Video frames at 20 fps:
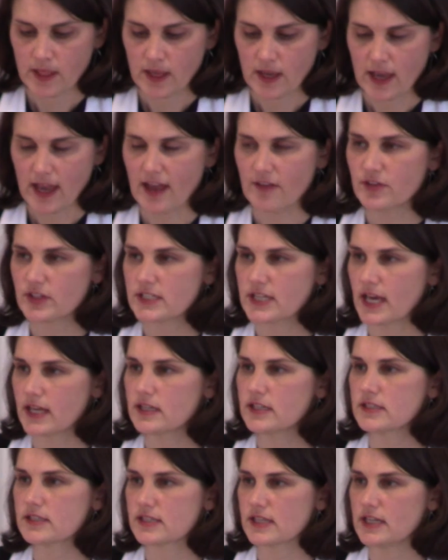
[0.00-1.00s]
have a
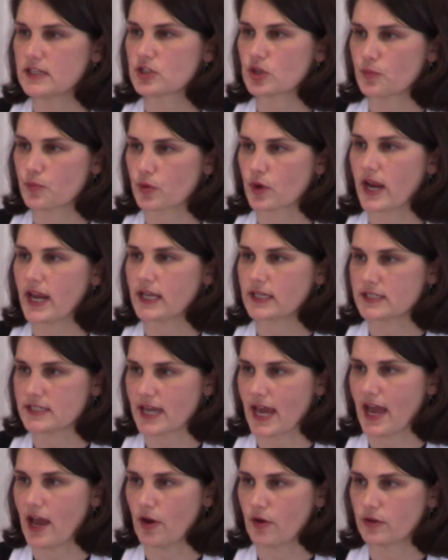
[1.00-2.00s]
tendency to break
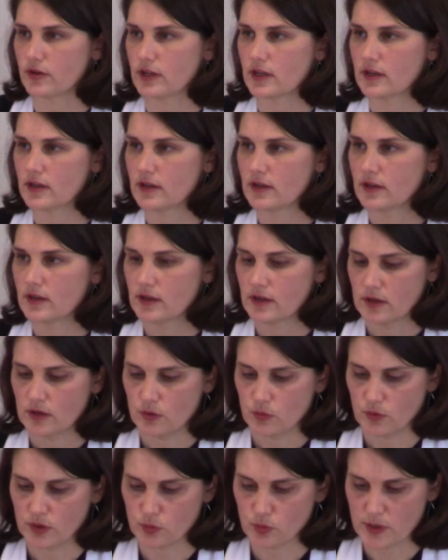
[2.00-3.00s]
down
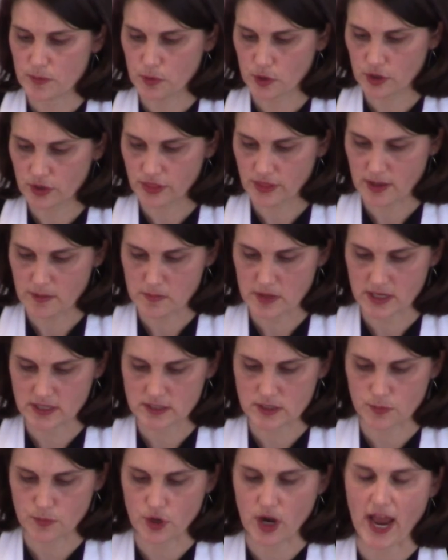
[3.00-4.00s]
when we put them
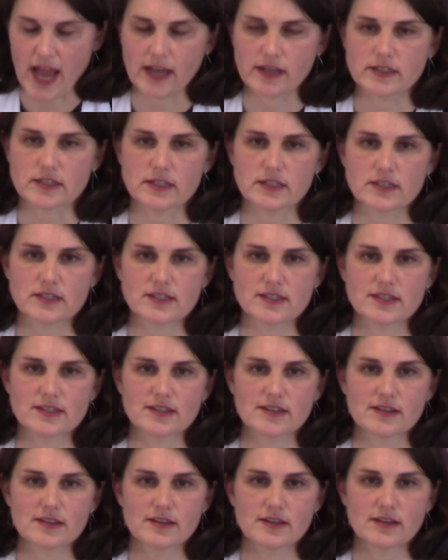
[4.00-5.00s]
into practice.
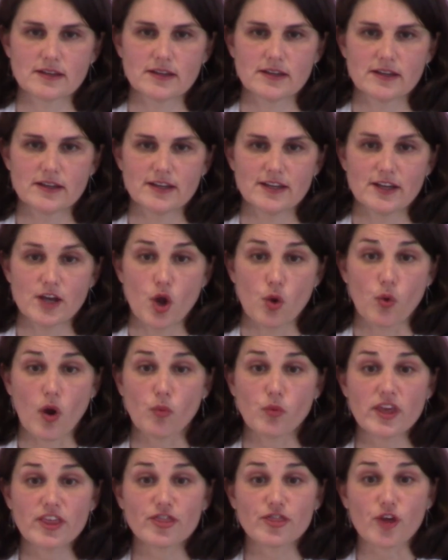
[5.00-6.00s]

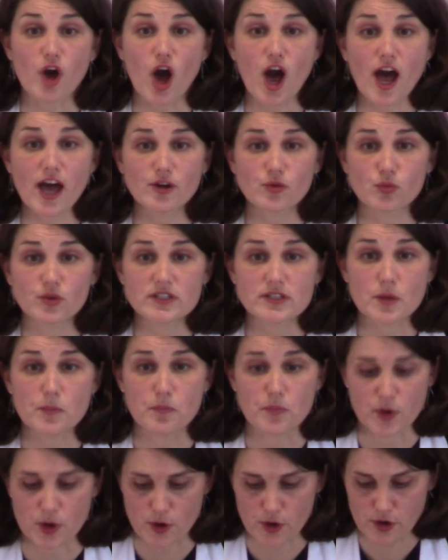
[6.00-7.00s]
What we thought was a
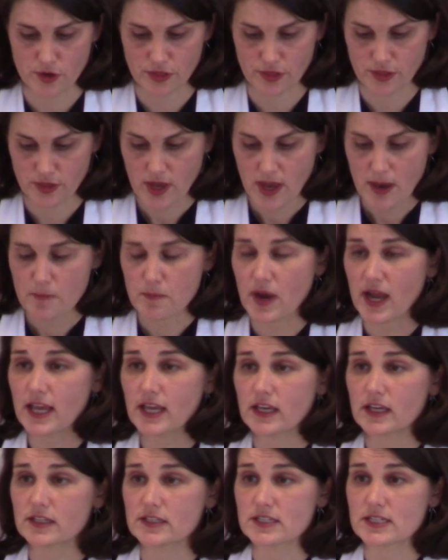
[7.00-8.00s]
birth
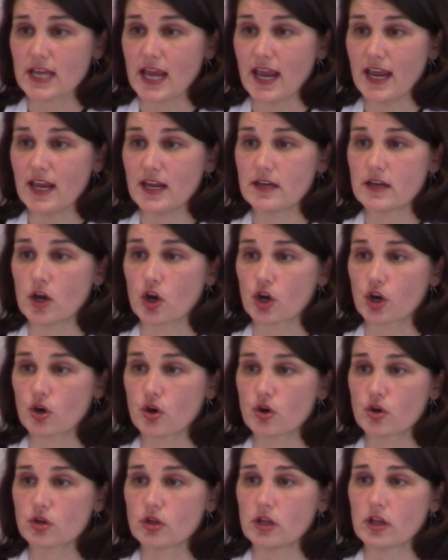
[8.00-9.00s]
might contain a
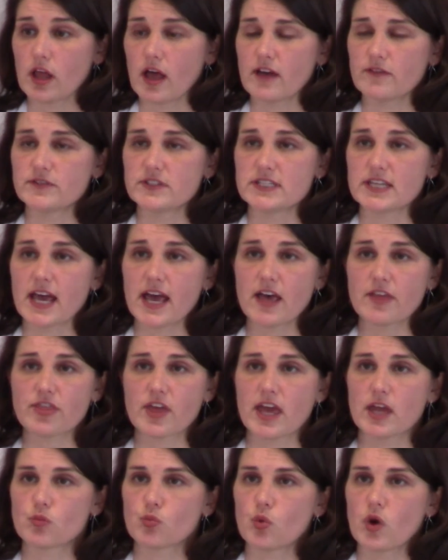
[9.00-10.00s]
kernel of death,
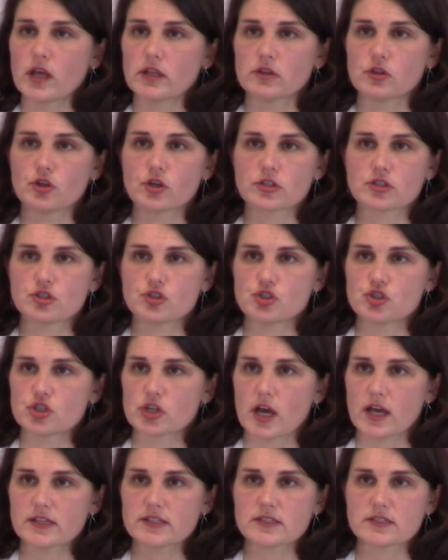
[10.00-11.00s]
and what looked
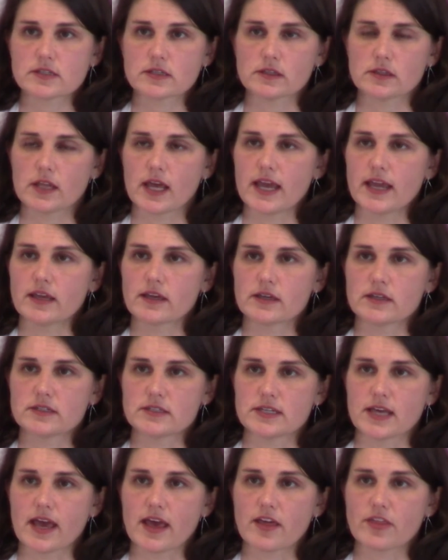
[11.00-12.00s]
just like
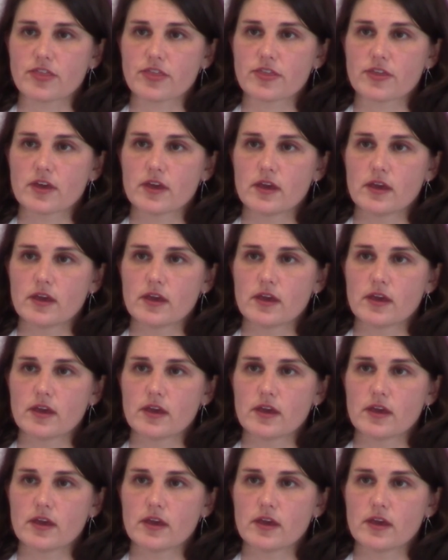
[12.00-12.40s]
death